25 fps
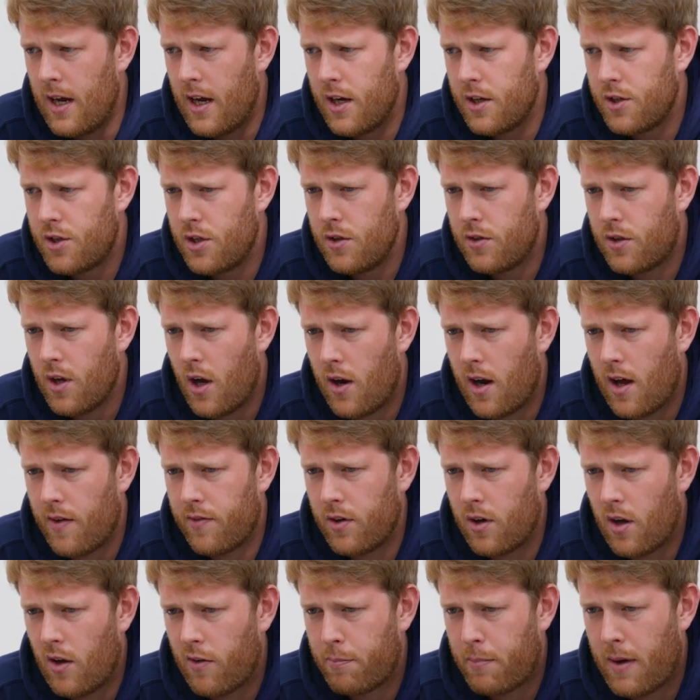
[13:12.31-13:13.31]
as you don't have
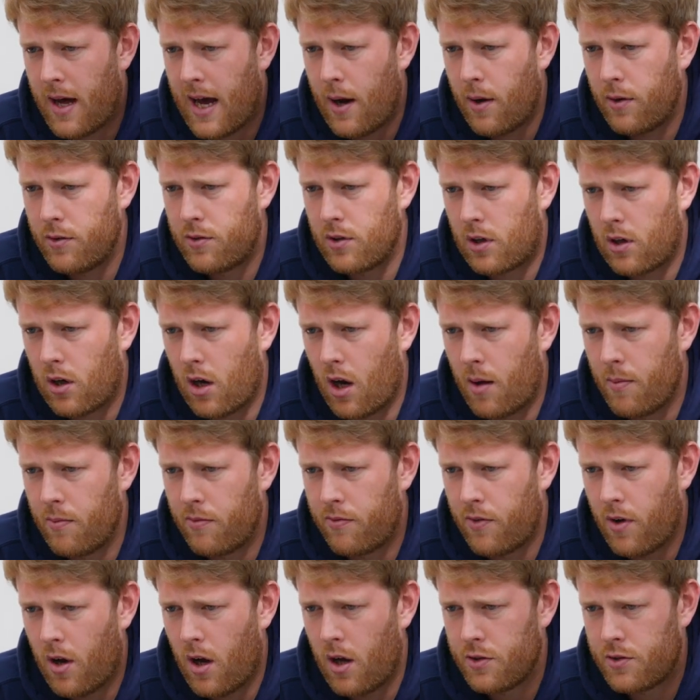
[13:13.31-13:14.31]
enough power to climb
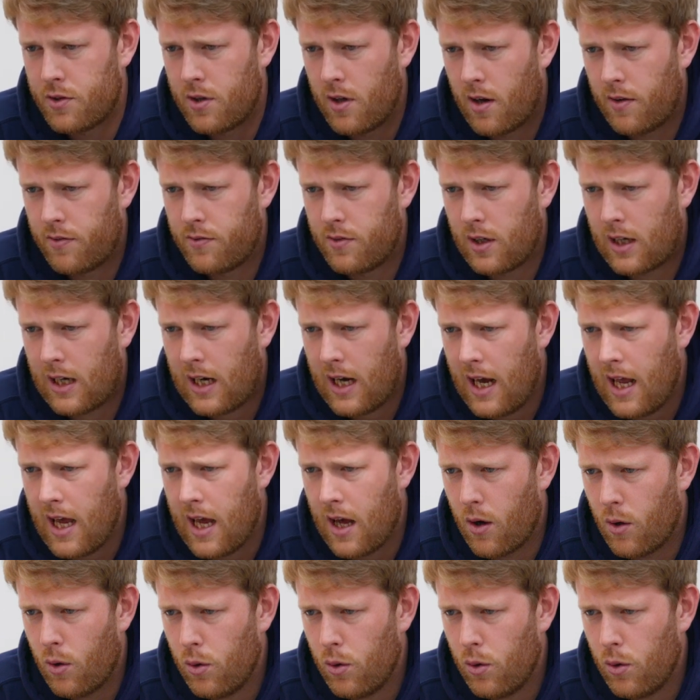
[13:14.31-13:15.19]
fast enough to clear.